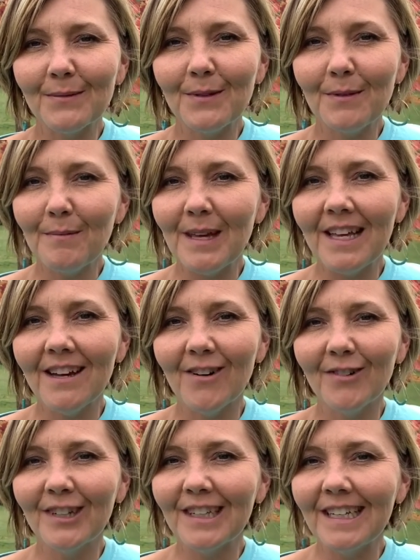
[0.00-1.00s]
with me
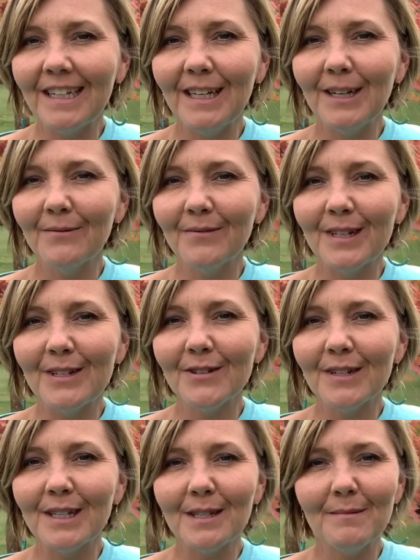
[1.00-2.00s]
on cleaning and
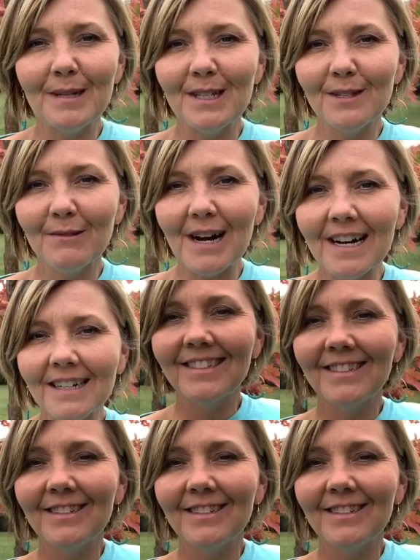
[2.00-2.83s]
rendering the beeswax.